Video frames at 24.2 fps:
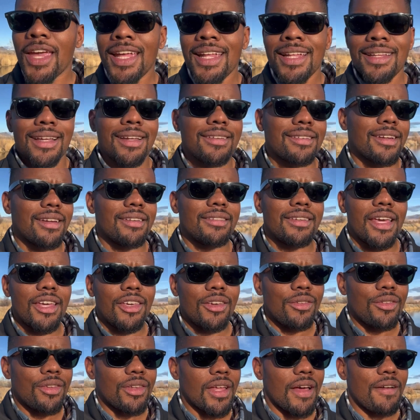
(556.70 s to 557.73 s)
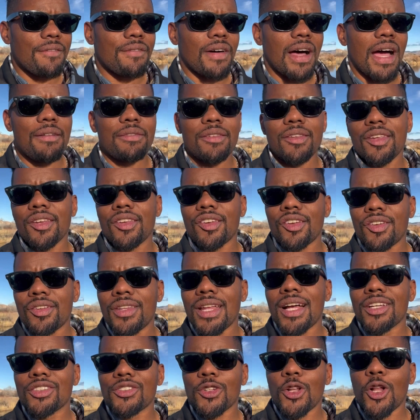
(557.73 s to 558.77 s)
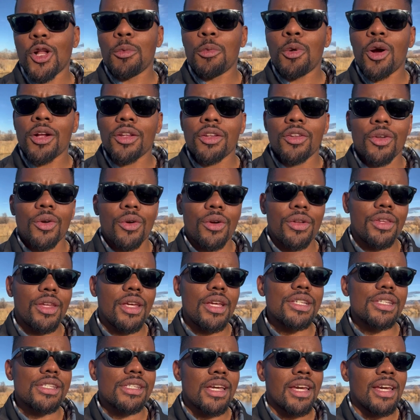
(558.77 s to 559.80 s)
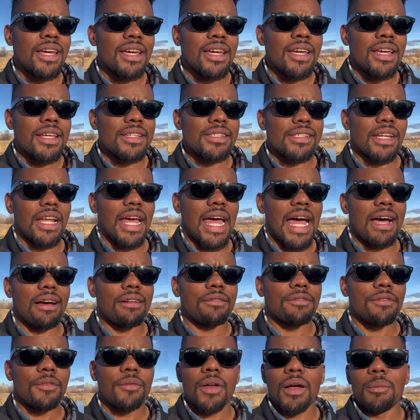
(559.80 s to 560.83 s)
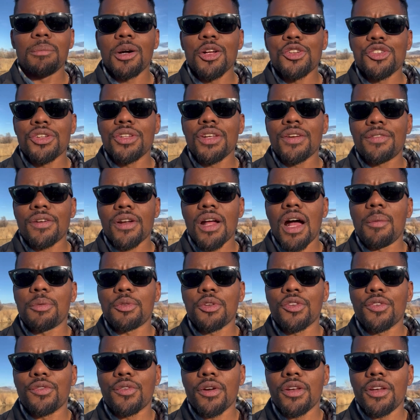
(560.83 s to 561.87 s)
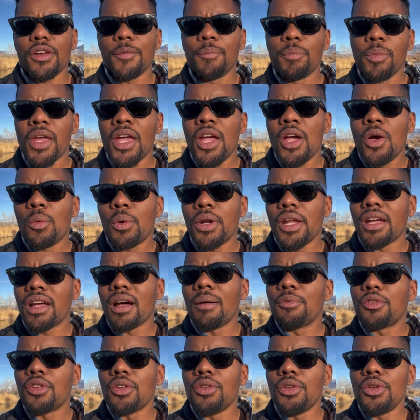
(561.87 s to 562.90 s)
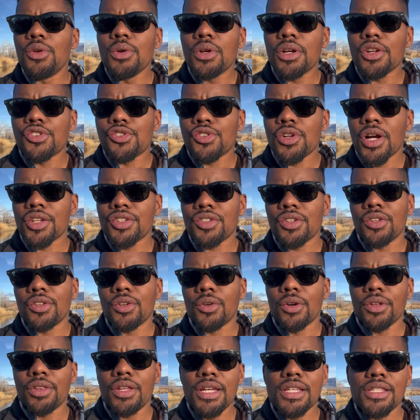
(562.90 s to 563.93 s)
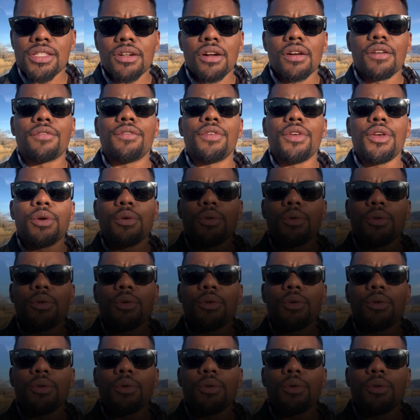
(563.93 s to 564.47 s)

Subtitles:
that's going to take you into that $500,000 to $600,000 mark. The northeast is going to have a bunch of different options for you. When it comes to new construction in the northeast, there are a few